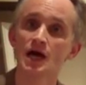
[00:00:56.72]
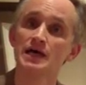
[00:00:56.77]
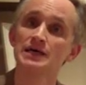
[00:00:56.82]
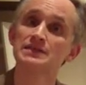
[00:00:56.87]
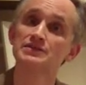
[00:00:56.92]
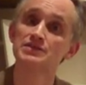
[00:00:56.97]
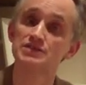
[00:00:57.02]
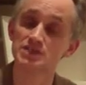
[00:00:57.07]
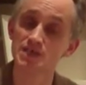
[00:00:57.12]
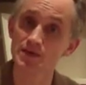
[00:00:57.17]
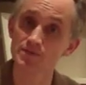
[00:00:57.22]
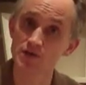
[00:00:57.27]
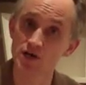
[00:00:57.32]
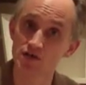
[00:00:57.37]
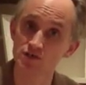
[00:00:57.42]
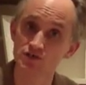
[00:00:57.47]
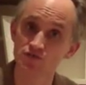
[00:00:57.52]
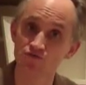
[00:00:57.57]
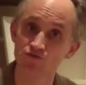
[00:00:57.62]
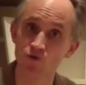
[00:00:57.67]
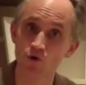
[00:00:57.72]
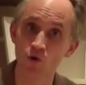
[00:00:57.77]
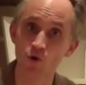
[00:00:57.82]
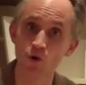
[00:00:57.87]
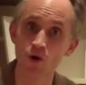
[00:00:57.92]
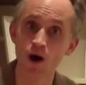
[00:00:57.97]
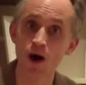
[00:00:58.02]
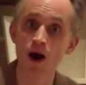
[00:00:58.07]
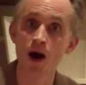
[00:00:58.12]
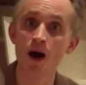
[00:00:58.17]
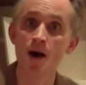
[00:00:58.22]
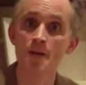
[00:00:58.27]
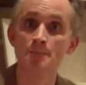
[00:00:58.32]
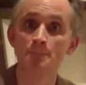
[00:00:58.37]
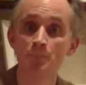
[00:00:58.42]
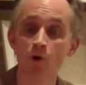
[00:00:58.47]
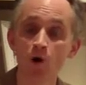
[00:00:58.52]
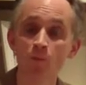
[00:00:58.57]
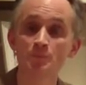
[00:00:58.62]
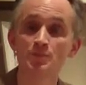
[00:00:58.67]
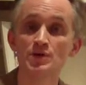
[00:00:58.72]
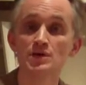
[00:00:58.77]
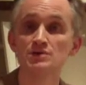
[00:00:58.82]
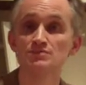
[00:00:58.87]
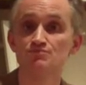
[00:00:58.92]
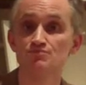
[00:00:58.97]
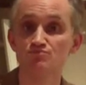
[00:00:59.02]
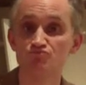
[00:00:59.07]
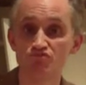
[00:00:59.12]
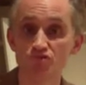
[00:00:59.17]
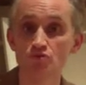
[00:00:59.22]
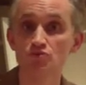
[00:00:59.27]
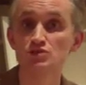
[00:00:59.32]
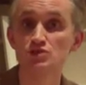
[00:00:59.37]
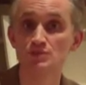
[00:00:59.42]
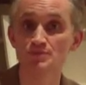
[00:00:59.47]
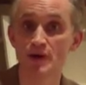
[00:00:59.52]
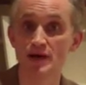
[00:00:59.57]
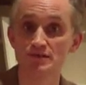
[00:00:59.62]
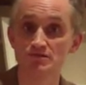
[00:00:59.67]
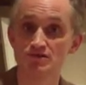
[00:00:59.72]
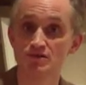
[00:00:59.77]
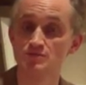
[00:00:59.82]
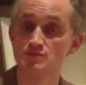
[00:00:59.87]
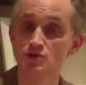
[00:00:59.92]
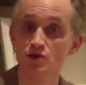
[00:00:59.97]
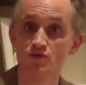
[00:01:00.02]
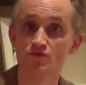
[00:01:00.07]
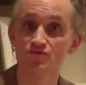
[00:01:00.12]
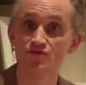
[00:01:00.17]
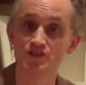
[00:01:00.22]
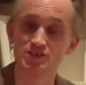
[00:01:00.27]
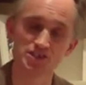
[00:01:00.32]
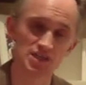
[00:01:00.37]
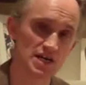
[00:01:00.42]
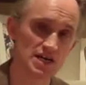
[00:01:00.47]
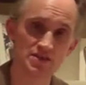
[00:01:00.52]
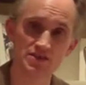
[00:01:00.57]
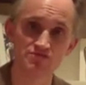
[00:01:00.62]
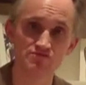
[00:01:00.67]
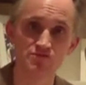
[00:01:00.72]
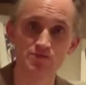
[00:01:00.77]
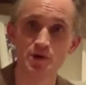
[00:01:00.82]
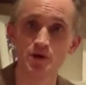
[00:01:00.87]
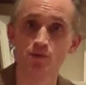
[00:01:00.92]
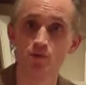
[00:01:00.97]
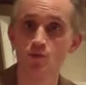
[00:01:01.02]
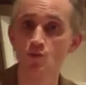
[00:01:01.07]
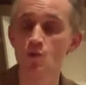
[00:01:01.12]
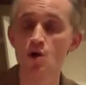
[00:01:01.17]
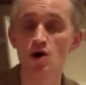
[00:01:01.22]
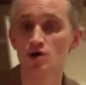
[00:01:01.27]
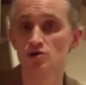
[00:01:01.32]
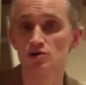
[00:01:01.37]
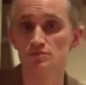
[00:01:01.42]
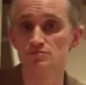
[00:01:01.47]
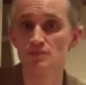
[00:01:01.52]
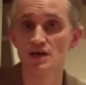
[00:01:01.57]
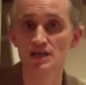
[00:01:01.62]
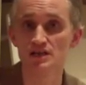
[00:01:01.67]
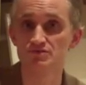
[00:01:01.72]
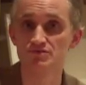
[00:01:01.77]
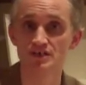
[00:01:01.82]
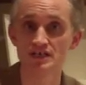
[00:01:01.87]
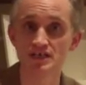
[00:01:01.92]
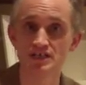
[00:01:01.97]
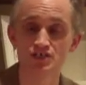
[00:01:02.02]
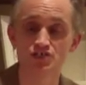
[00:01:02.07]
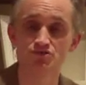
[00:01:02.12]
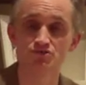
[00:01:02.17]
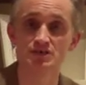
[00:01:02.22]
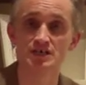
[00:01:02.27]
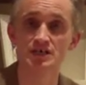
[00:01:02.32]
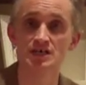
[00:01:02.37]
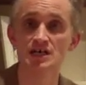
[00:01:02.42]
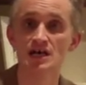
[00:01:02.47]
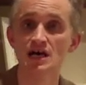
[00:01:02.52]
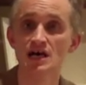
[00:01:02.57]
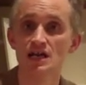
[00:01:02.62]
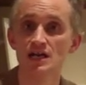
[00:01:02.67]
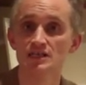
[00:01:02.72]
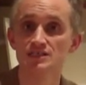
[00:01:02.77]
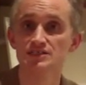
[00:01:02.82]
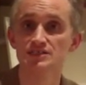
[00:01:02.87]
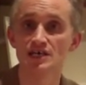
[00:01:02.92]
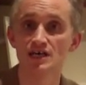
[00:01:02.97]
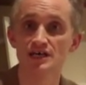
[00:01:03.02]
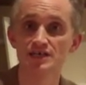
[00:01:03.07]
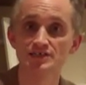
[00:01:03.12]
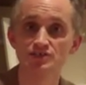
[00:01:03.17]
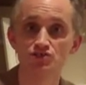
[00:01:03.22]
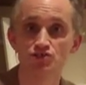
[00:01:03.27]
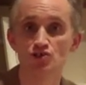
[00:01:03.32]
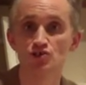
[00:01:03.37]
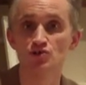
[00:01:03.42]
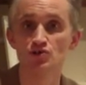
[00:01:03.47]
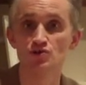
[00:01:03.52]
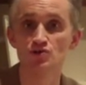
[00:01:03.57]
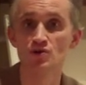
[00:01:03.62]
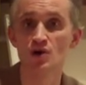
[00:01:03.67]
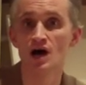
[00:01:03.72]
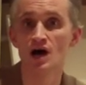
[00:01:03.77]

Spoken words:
The same goes for popular, broad-spectrum non-fiction, anything from a work on military history, let's say, to